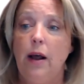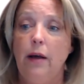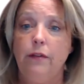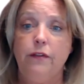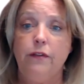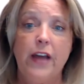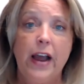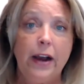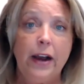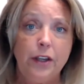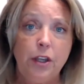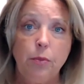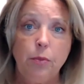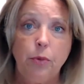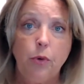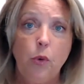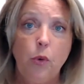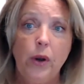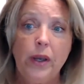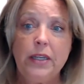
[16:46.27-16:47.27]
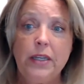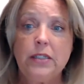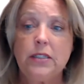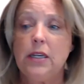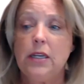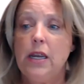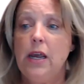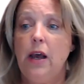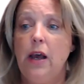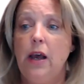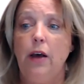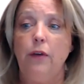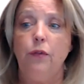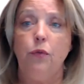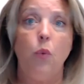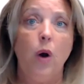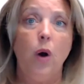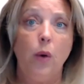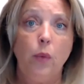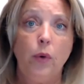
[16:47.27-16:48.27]
value point of
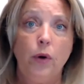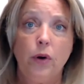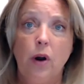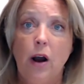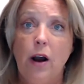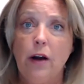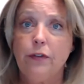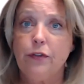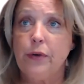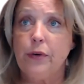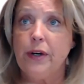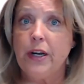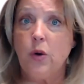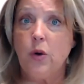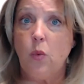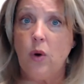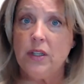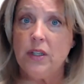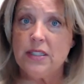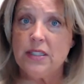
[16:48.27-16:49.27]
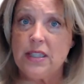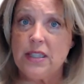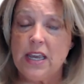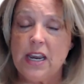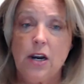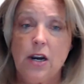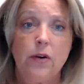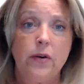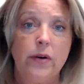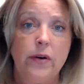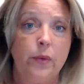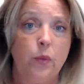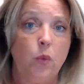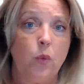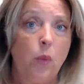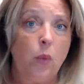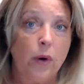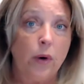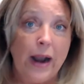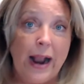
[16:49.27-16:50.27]
what we're offering, what's there, and
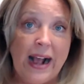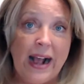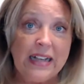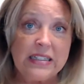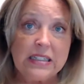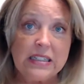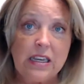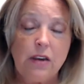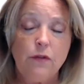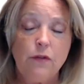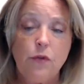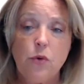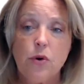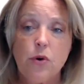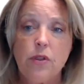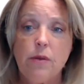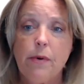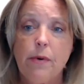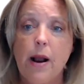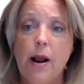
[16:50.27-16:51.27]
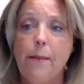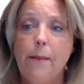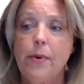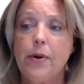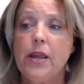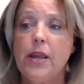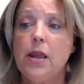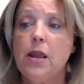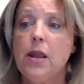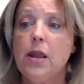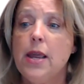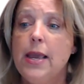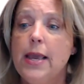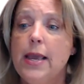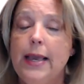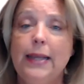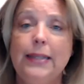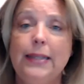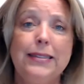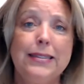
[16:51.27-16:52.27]
what we're asking for the property.
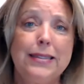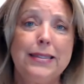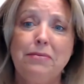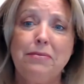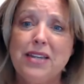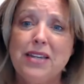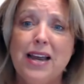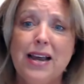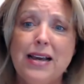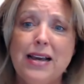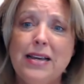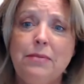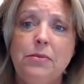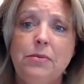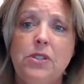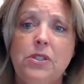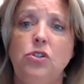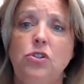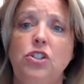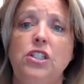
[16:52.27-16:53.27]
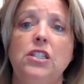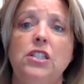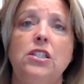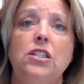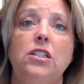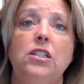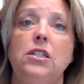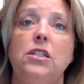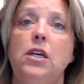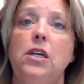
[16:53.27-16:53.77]
And sometimes you just